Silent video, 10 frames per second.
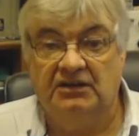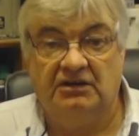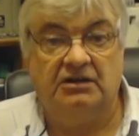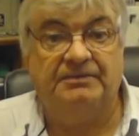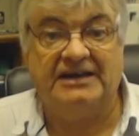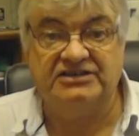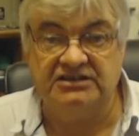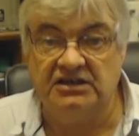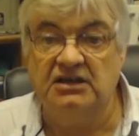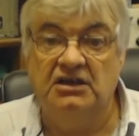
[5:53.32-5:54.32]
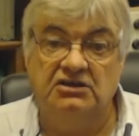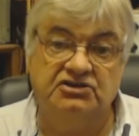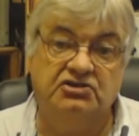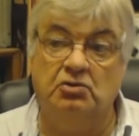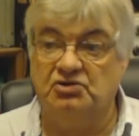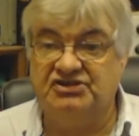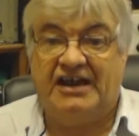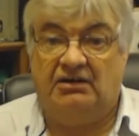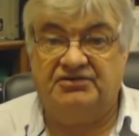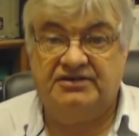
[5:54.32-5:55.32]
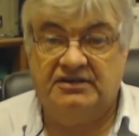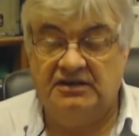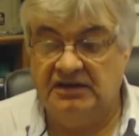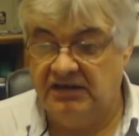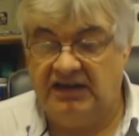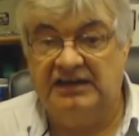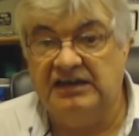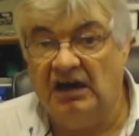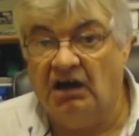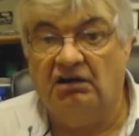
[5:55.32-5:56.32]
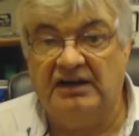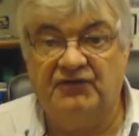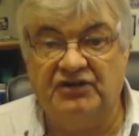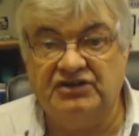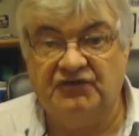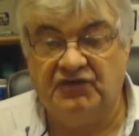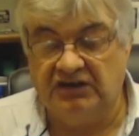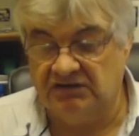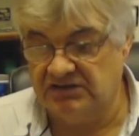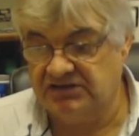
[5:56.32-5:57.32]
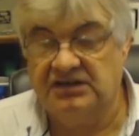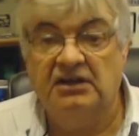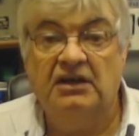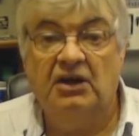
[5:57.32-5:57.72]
The capacitor shorts out any RF interference,